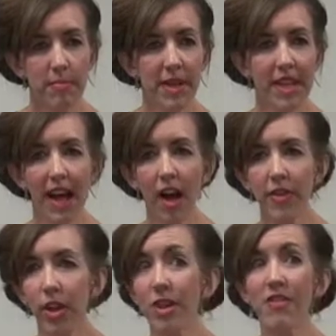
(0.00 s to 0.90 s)
But
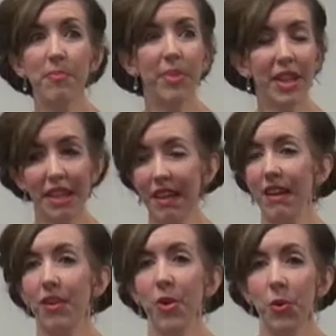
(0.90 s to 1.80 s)
now they don't even
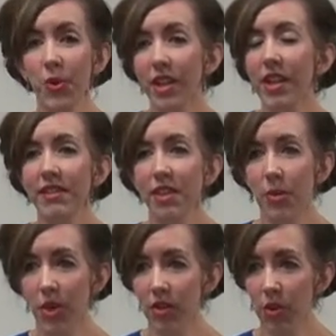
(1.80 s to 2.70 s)
blink or realize
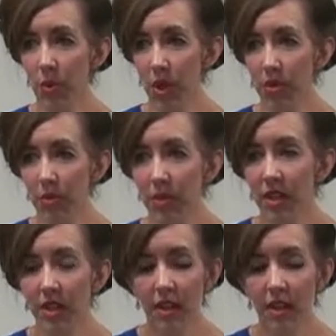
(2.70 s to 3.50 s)
that we're in the room.